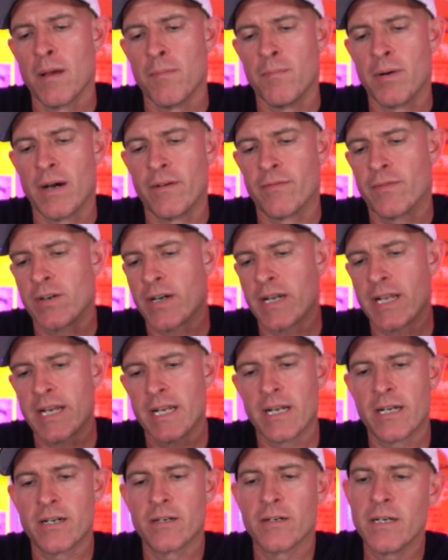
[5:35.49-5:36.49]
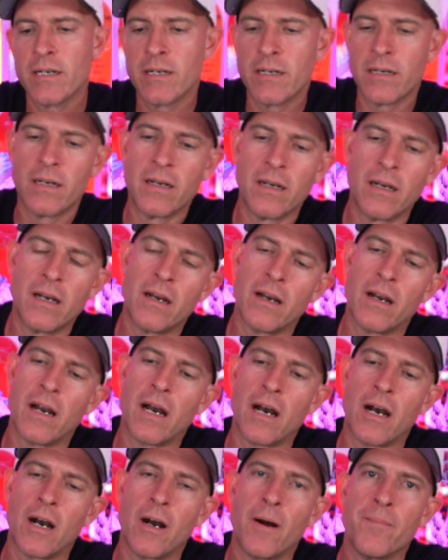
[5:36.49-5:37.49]
But Verdy,
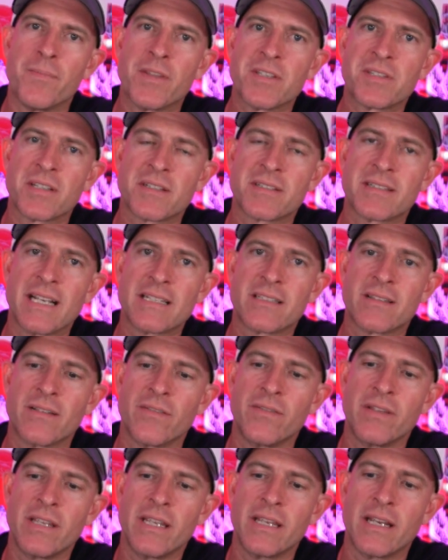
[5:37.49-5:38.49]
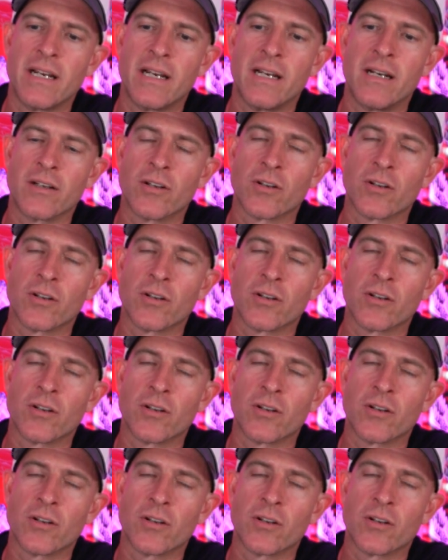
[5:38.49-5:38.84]
the success of the